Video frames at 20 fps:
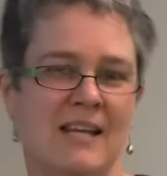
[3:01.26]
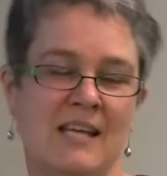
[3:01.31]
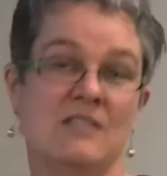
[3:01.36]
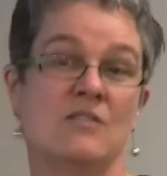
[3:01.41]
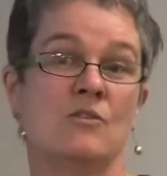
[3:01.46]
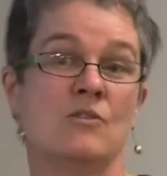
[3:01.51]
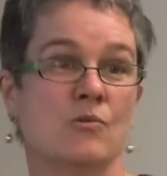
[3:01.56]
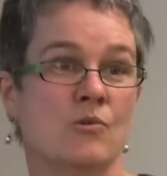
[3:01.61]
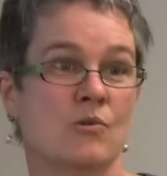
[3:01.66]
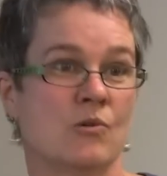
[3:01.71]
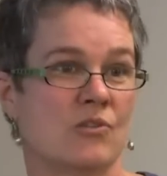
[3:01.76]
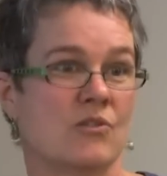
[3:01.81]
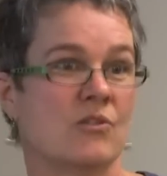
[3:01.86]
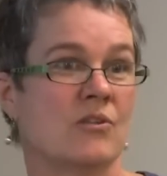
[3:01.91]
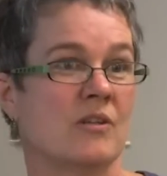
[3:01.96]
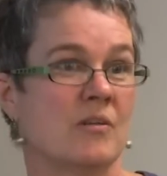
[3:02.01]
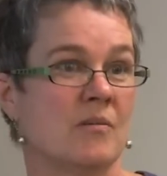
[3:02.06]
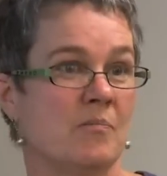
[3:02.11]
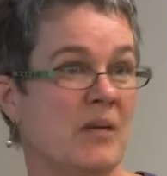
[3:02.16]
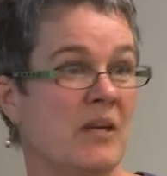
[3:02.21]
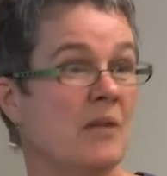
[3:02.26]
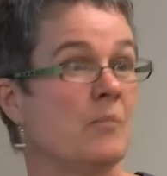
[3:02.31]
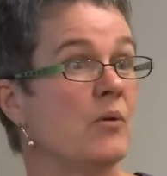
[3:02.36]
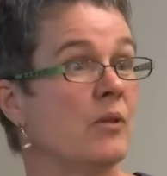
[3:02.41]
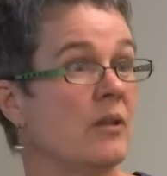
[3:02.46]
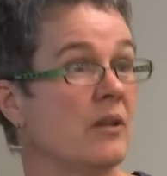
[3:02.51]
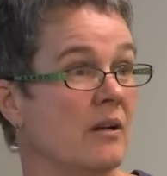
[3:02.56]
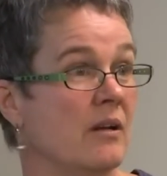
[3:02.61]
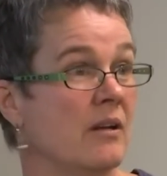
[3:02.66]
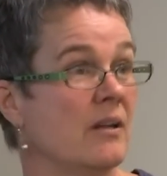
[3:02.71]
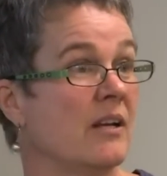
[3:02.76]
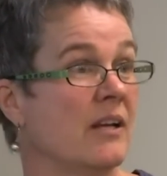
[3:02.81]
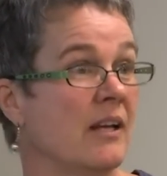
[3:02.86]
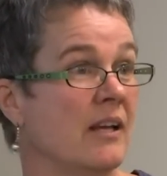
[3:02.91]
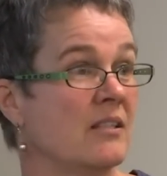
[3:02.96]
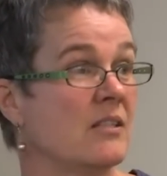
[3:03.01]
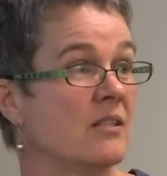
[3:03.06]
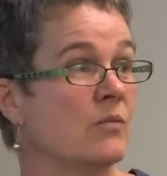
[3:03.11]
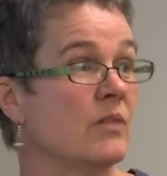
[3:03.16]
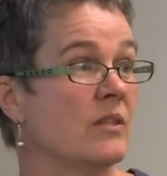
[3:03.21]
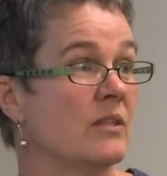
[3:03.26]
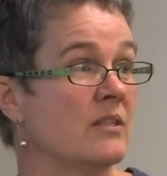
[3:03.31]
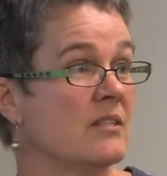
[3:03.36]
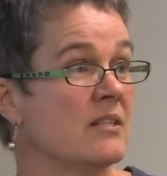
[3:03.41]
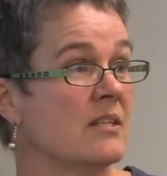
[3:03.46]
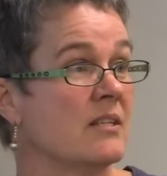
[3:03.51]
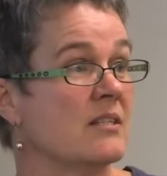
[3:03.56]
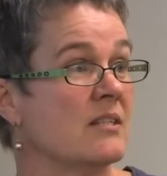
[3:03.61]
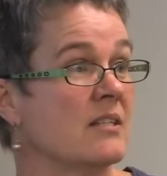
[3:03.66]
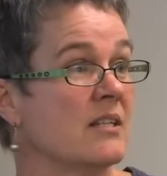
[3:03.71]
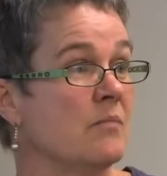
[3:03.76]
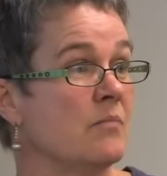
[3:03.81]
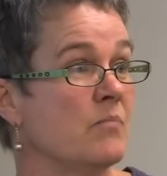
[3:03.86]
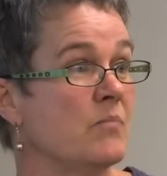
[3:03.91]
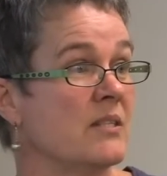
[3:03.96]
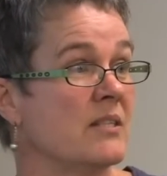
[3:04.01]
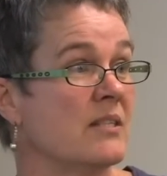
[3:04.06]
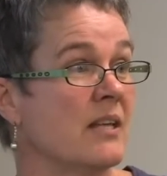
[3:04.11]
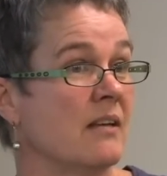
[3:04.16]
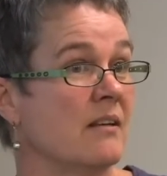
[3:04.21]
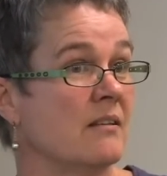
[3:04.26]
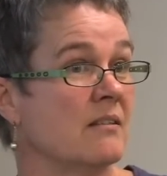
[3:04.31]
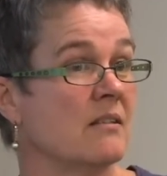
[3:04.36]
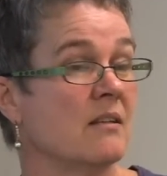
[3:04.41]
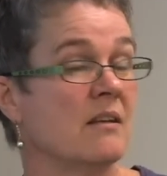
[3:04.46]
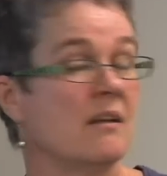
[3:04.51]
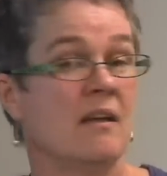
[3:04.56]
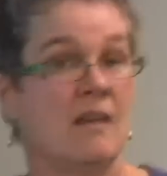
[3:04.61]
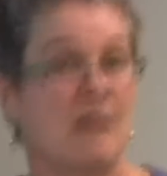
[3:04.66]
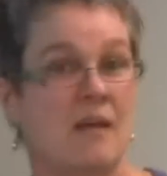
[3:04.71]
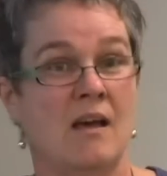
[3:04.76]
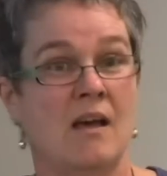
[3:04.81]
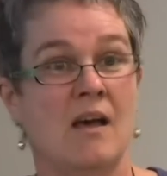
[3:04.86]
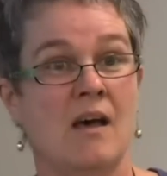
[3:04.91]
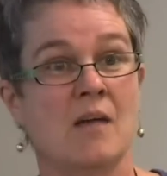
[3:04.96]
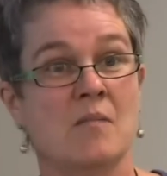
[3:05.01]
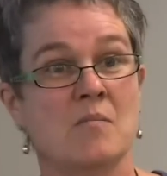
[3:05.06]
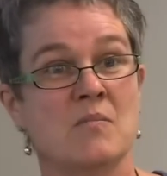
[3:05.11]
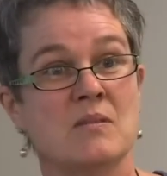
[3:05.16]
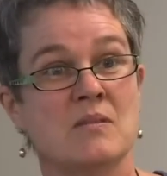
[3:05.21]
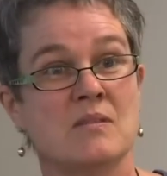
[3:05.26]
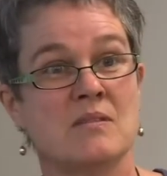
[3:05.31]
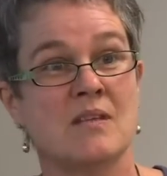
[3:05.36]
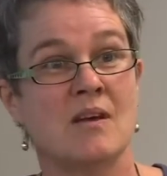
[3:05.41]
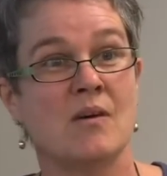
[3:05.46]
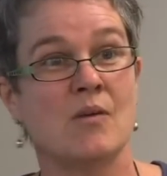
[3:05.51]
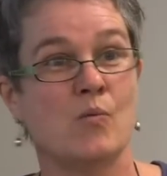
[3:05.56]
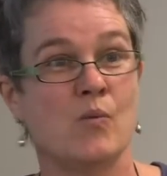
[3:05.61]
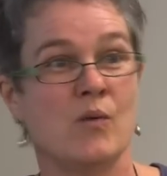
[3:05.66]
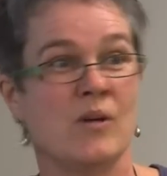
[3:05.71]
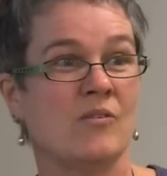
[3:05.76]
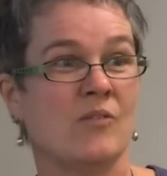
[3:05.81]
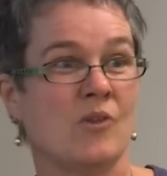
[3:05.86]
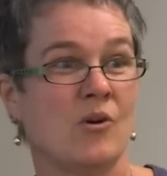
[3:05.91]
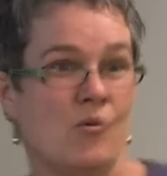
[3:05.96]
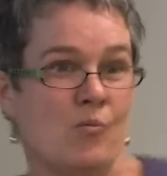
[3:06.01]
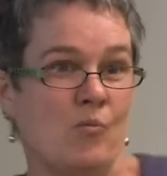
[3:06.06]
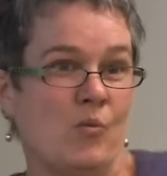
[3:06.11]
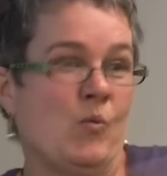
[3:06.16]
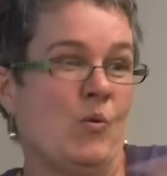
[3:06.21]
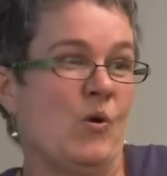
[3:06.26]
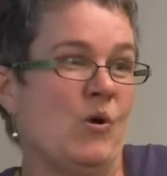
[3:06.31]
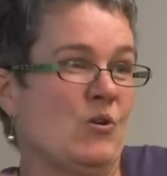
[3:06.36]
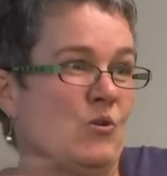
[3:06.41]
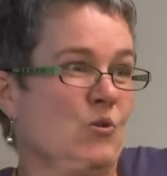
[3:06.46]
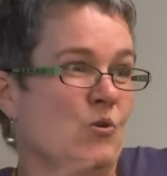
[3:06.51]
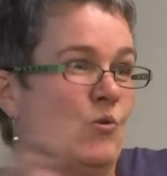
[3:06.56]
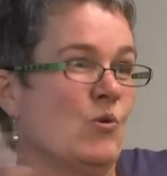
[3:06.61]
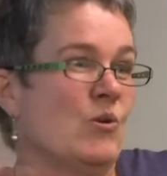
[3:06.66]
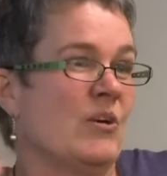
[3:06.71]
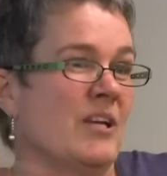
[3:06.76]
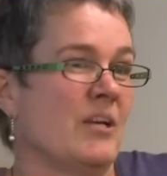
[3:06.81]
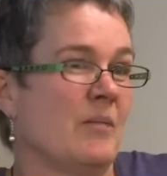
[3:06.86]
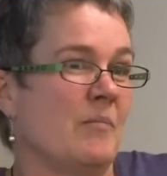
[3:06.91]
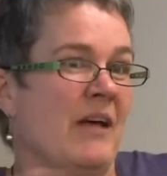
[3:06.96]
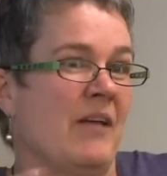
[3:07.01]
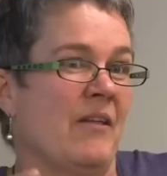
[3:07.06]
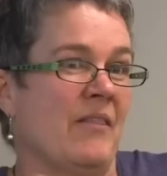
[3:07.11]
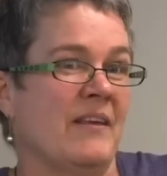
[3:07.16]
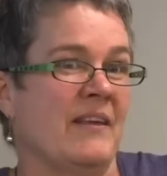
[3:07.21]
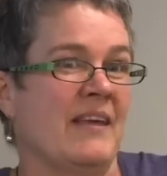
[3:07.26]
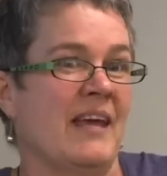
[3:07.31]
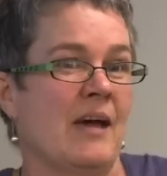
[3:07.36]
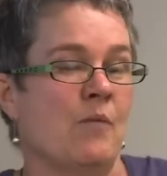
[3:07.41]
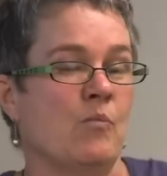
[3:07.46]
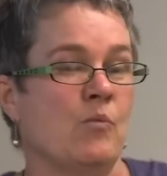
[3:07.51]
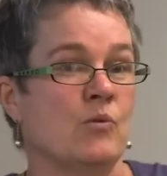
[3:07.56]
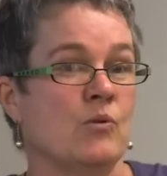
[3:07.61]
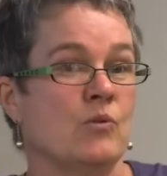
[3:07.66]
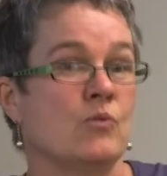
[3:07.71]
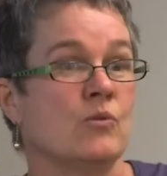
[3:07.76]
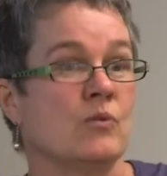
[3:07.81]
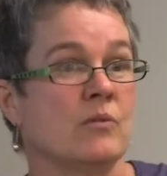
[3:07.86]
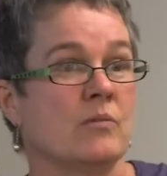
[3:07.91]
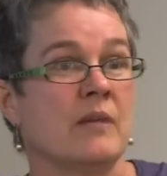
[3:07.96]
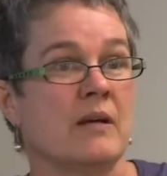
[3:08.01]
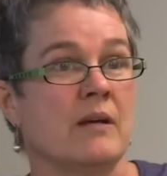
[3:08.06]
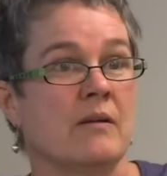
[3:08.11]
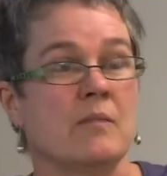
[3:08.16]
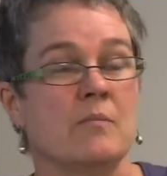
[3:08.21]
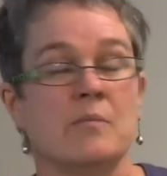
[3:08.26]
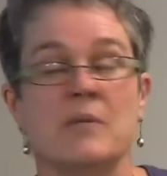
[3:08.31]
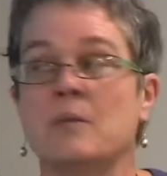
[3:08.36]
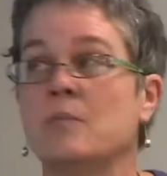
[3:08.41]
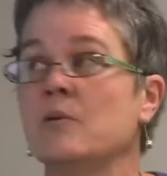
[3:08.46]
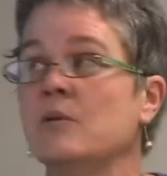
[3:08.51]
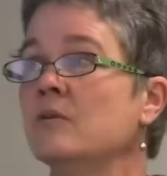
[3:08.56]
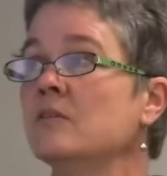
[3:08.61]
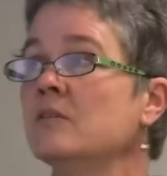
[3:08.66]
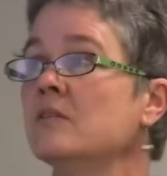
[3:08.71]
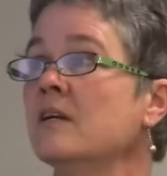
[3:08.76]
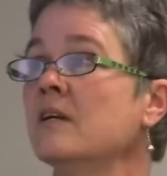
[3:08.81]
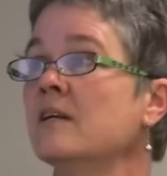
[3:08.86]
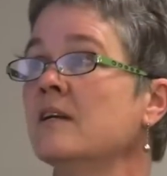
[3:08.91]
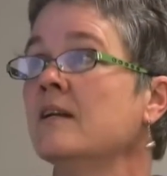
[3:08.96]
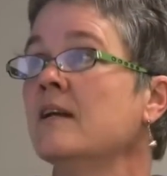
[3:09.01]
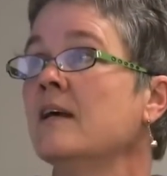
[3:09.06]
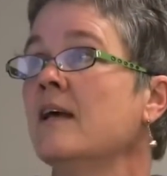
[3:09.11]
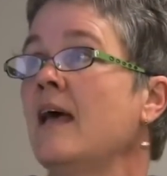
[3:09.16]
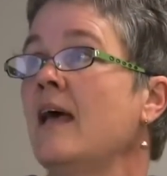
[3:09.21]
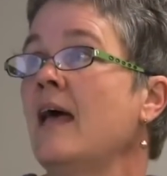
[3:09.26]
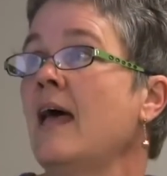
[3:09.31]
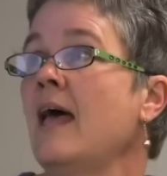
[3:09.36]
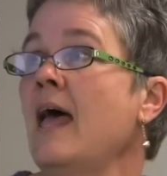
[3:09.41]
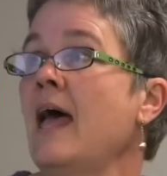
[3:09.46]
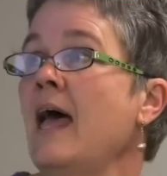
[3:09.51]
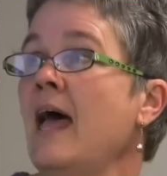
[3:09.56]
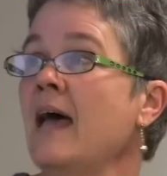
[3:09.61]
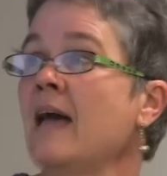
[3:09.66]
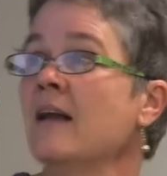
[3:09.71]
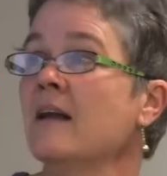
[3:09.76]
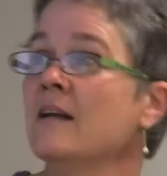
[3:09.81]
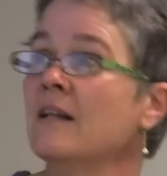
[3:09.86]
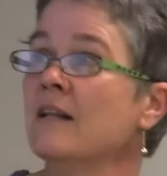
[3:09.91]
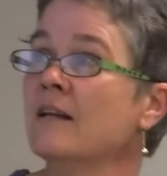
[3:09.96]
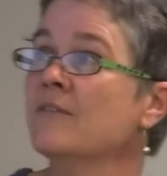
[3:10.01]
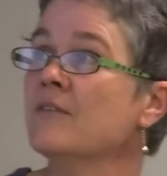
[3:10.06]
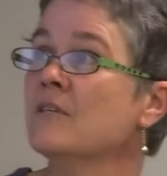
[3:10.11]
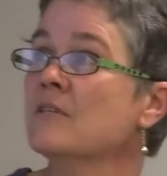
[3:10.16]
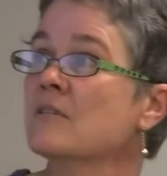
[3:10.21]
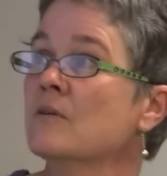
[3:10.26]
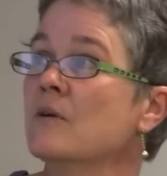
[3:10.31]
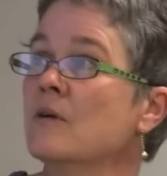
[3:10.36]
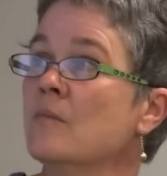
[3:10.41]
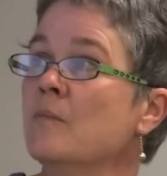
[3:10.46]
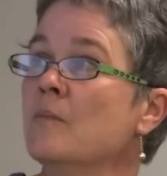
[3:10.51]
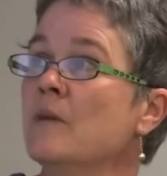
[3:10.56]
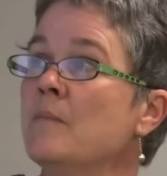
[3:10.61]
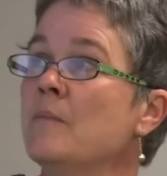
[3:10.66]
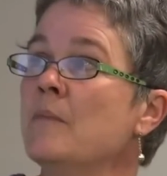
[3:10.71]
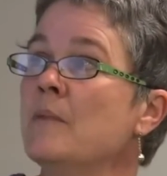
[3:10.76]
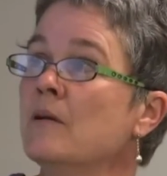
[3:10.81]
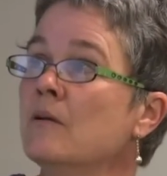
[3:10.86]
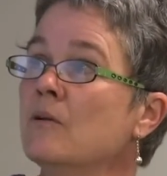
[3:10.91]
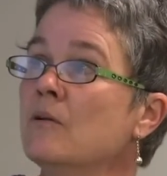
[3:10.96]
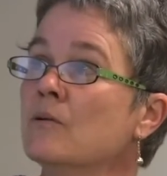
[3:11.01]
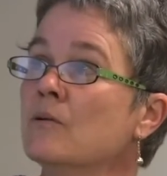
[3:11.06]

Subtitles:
Let's talk to the people that are connected with the 16%. So we weren't talking about the gap, we were talking about the people who'd done it. And I love this quote by Bell